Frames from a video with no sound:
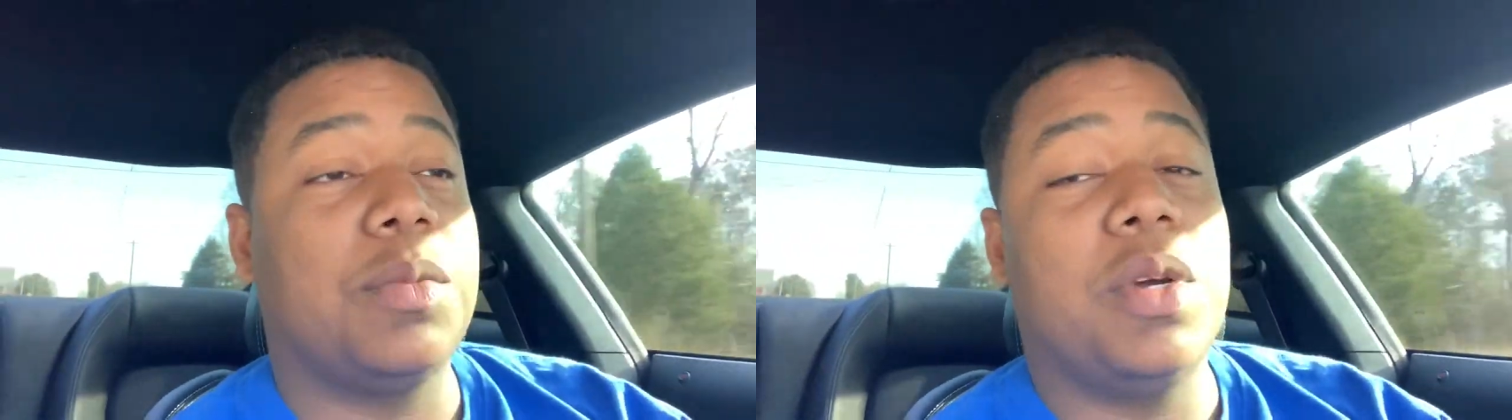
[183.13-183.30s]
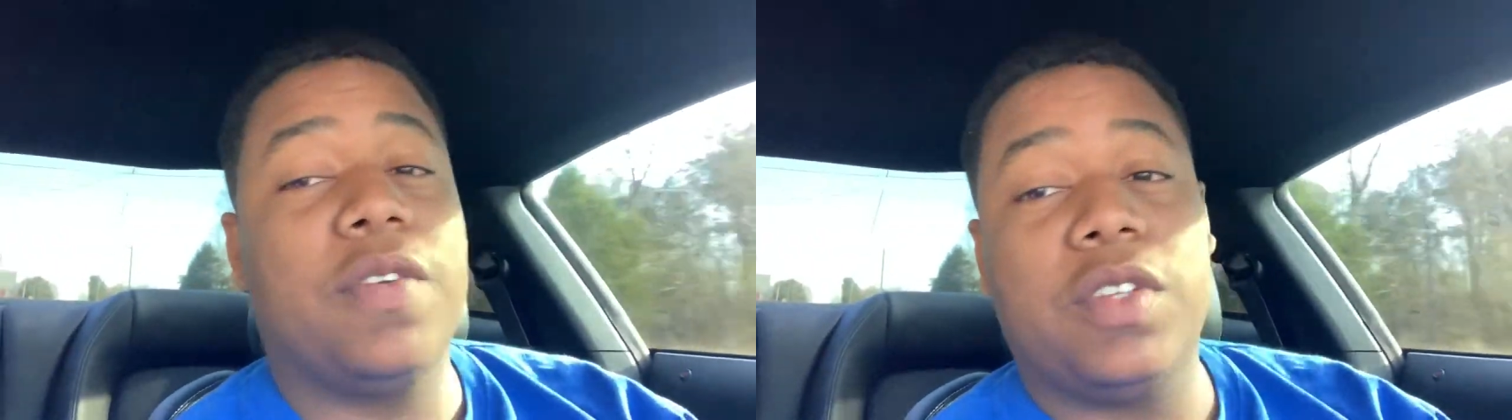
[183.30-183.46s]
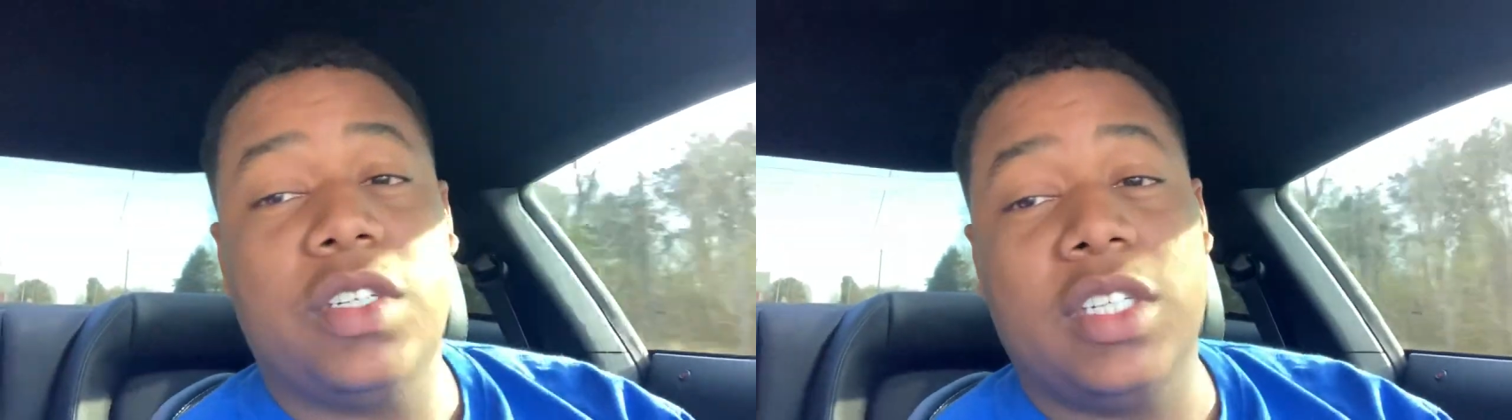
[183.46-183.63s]

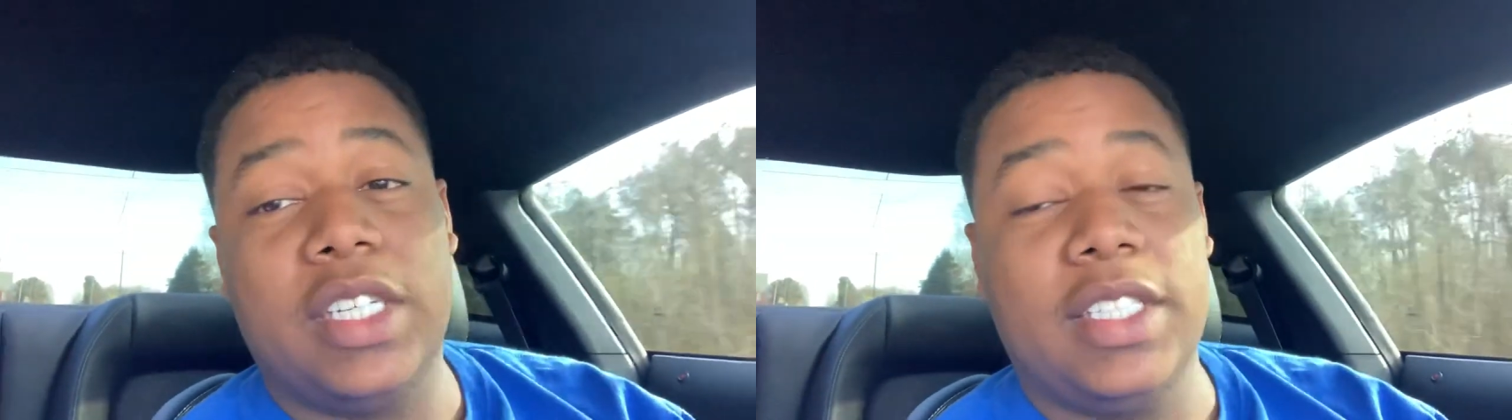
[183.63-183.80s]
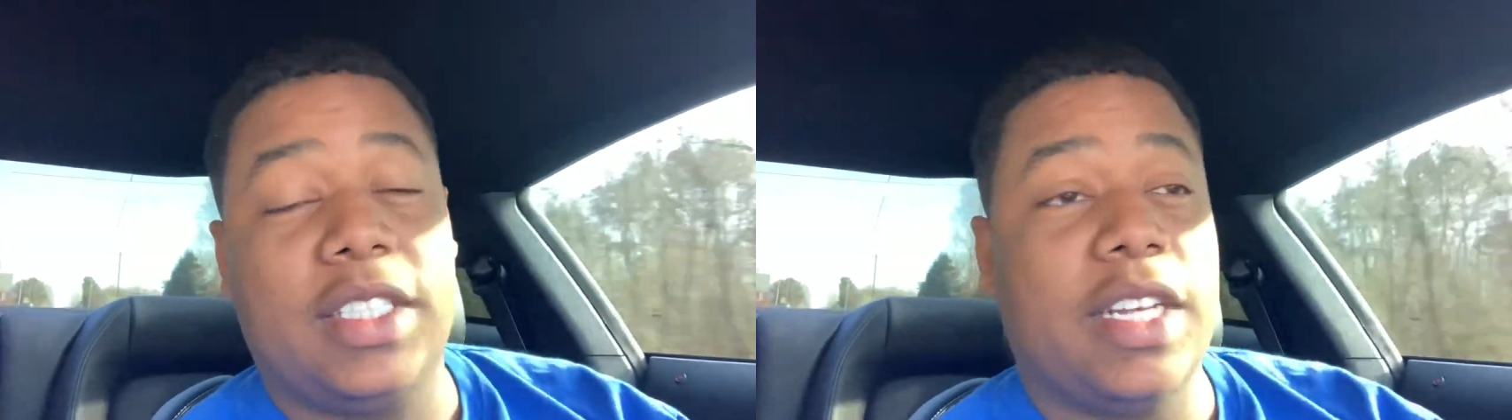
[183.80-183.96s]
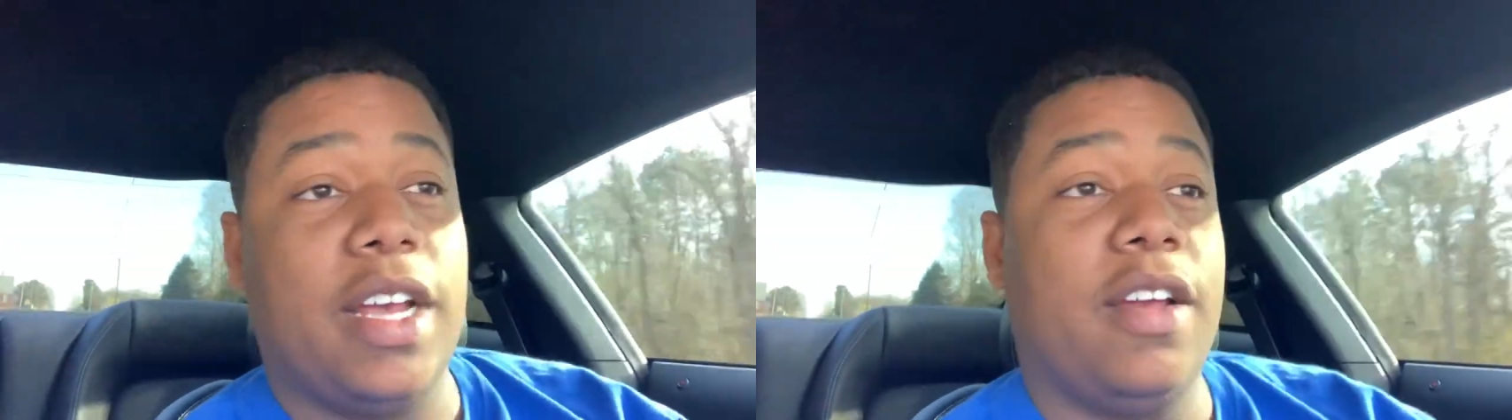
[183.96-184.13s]
muffler
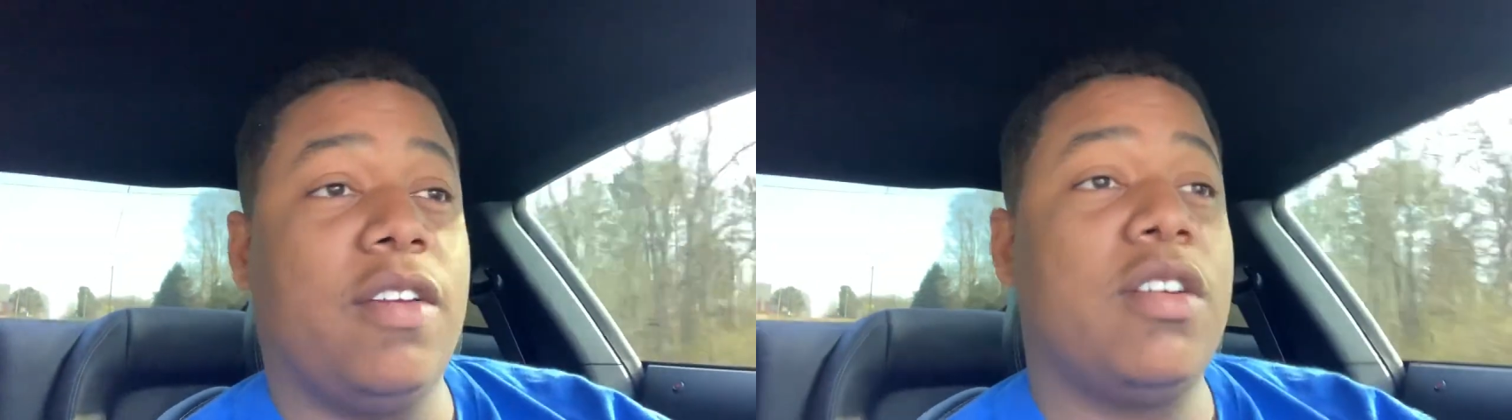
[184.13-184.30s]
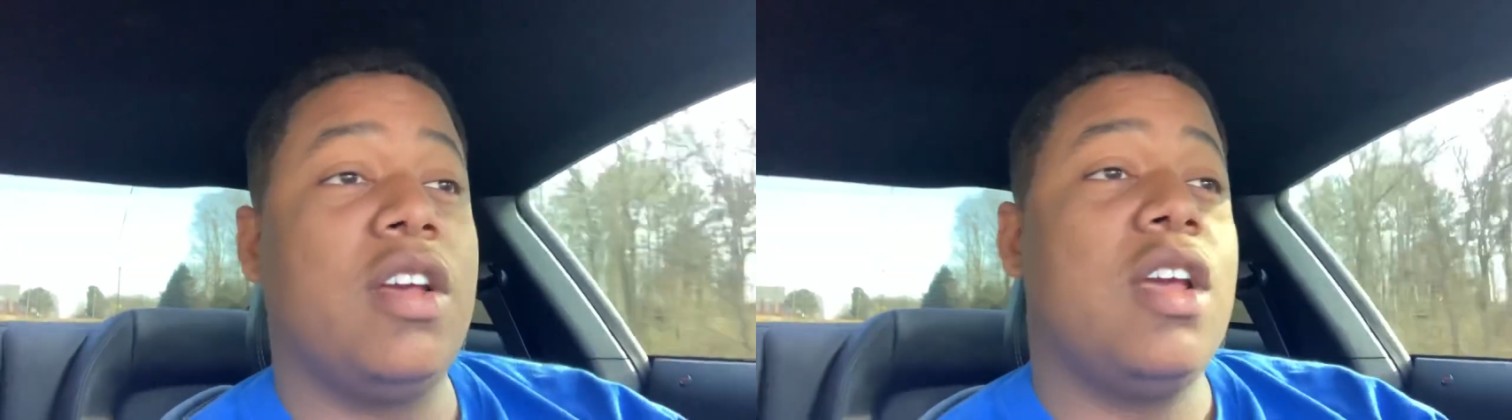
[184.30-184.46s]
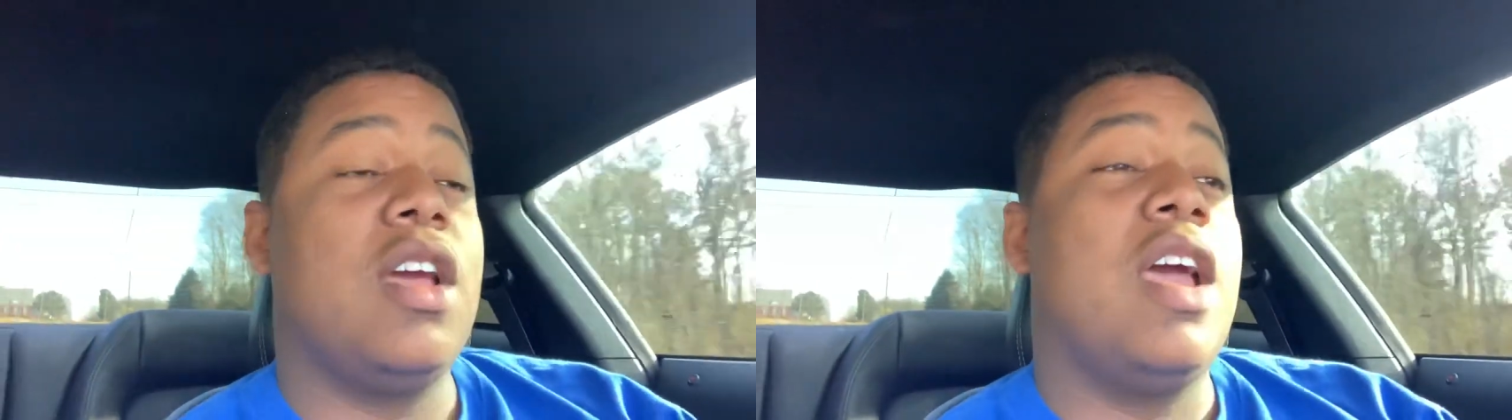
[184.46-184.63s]
deletes
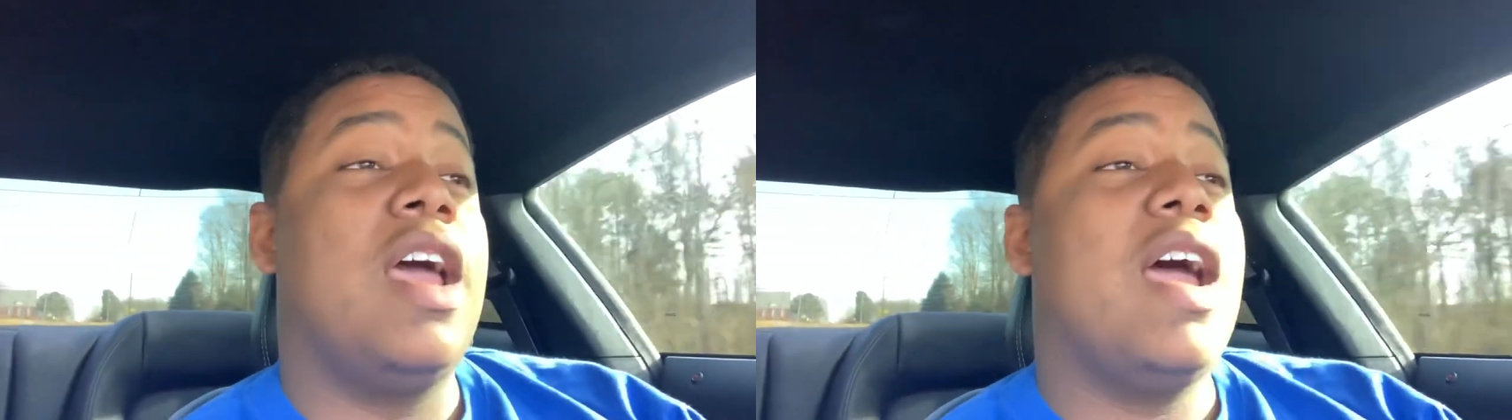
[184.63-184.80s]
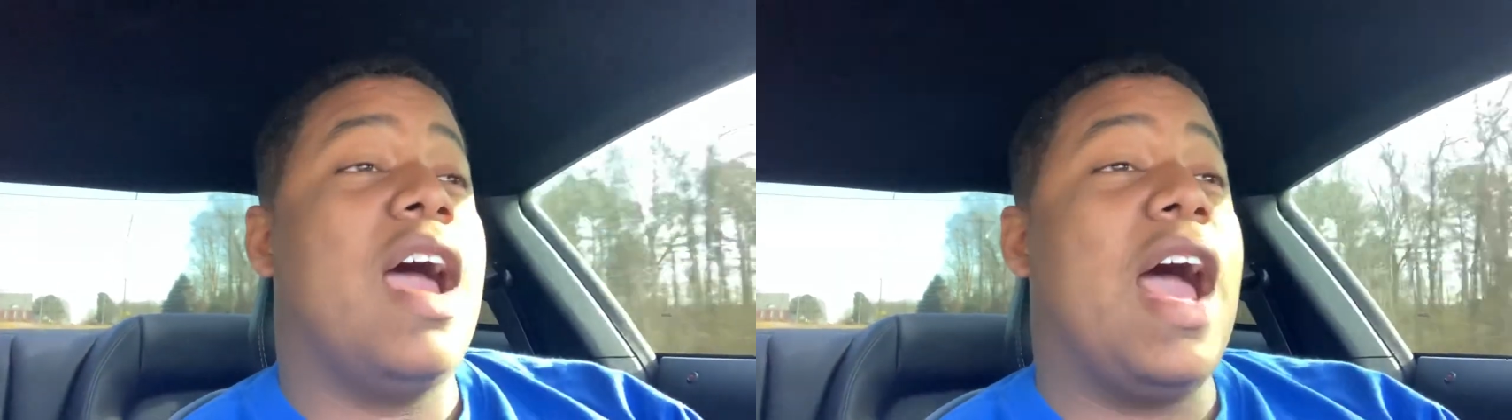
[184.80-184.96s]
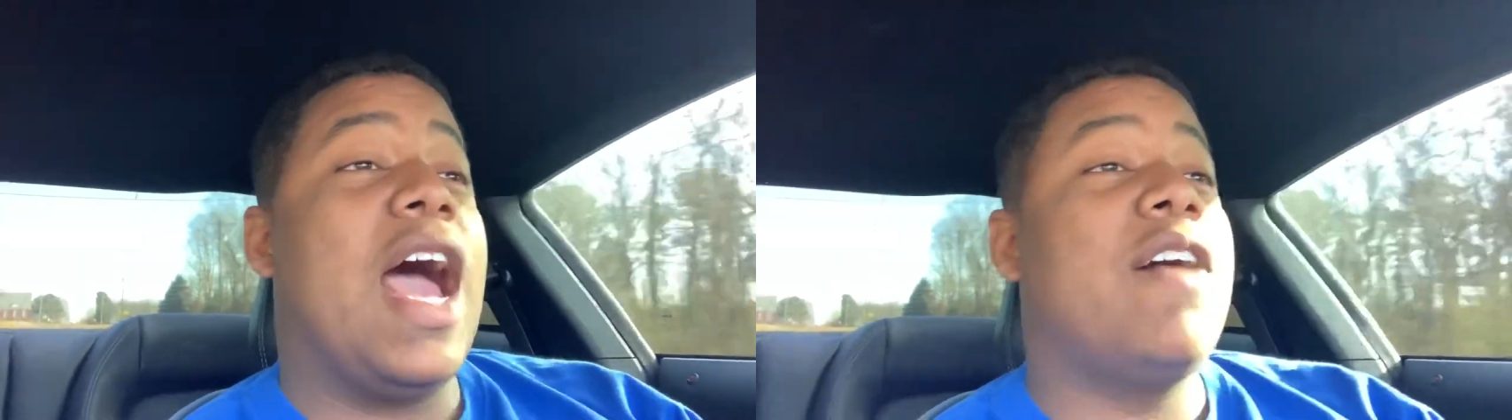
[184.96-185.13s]
sound.